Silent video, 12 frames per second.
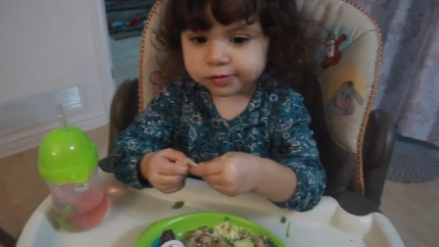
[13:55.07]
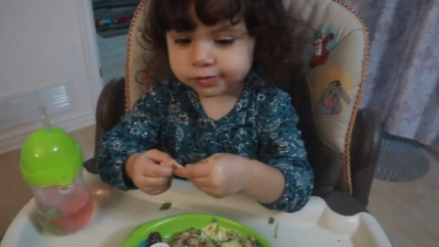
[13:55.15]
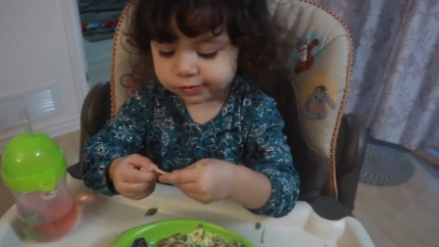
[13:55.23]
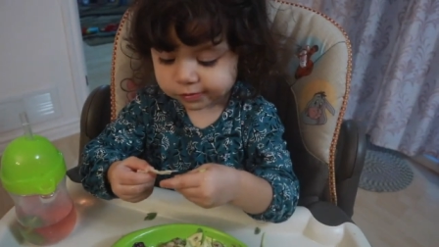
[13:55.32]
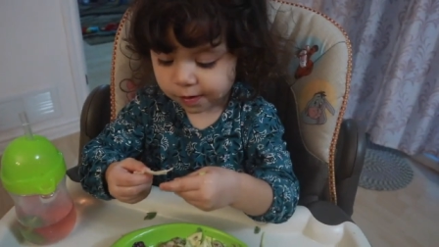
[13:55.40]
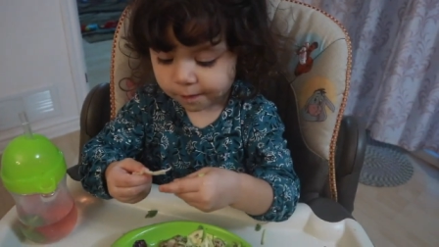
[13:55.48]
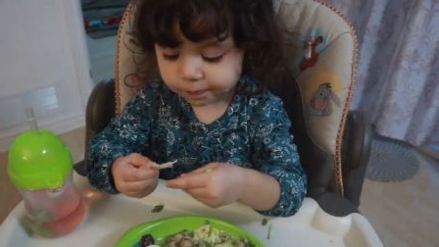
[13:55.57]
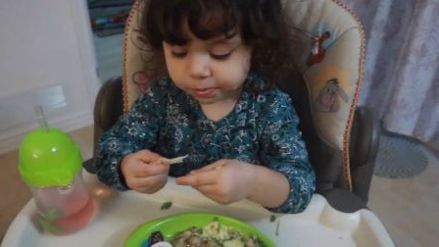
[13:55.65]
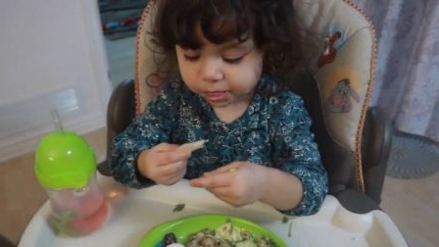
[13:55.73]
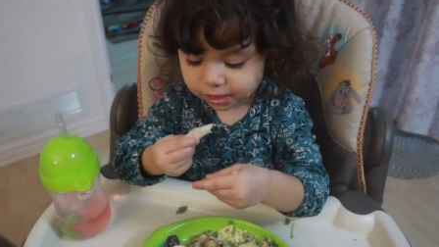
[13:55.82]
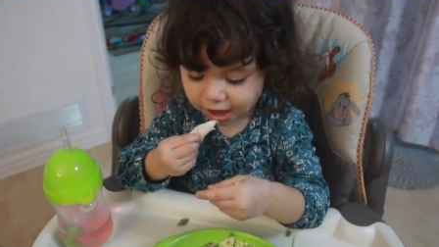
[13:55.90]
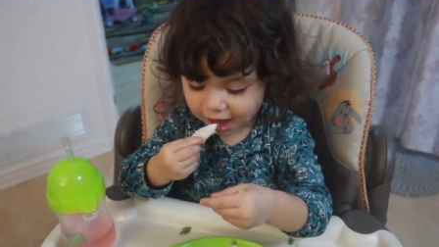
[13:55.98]
your food?
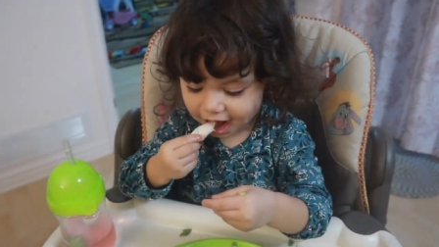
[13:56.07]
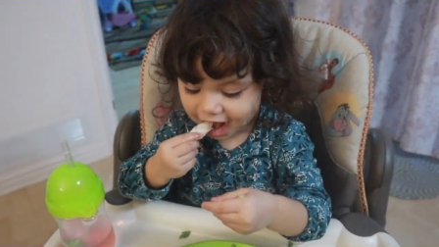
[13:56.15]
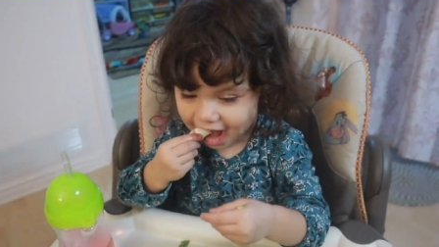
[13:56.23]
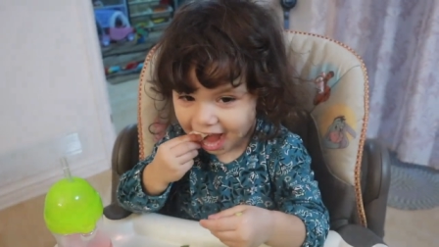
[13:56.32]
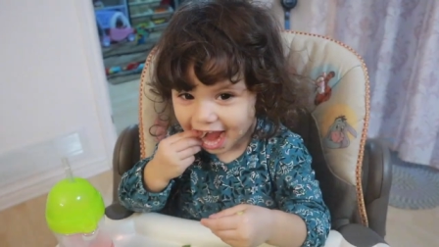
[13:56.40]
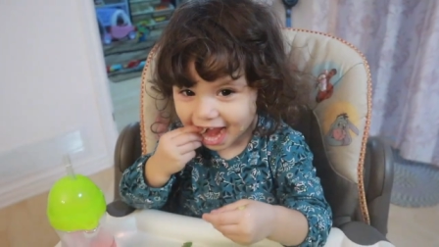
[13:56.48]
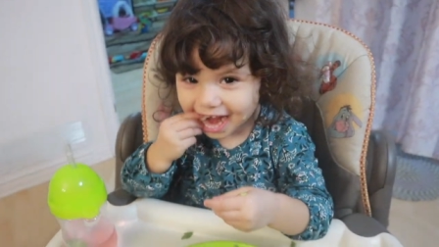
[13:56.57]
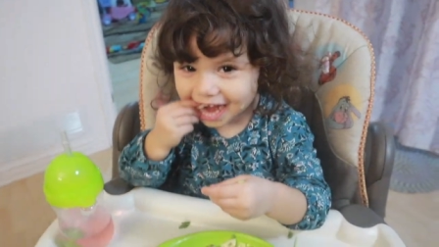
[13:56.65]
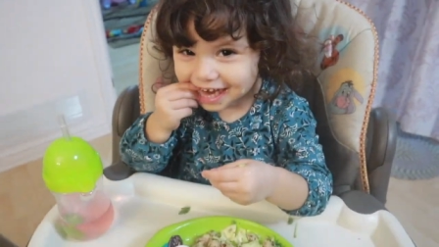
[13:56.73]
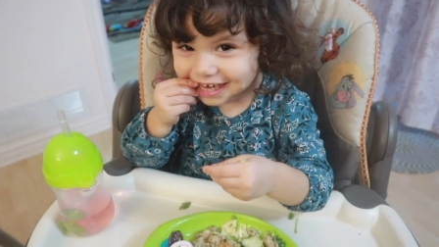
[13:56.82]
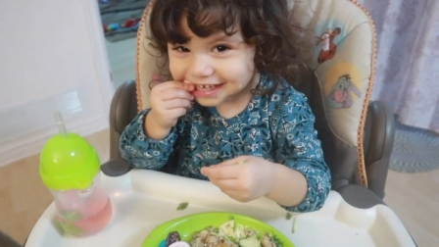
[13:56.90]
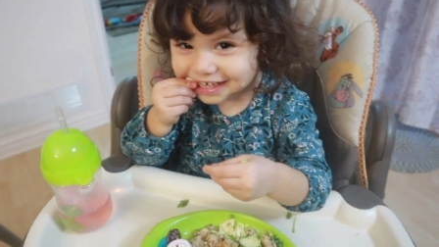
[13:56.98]

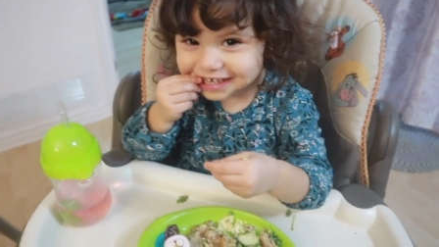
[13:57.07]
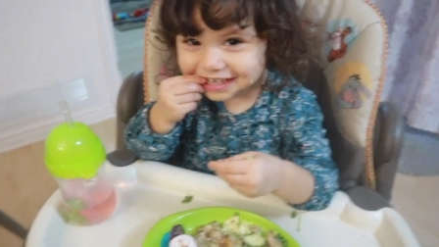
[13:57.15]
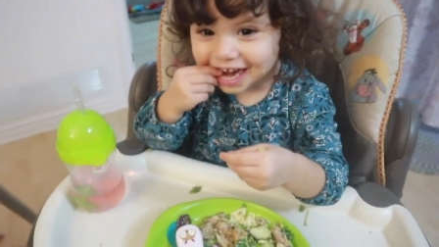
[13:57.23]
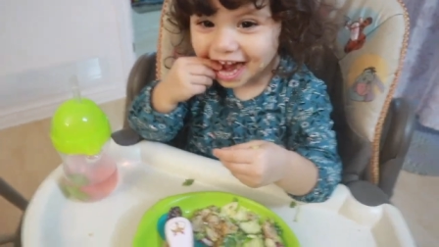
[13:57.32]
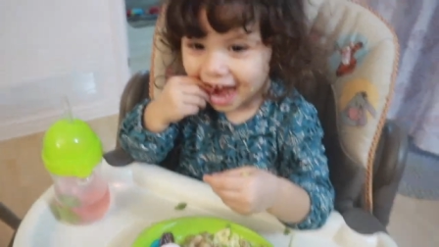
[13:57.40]
Is that good? You're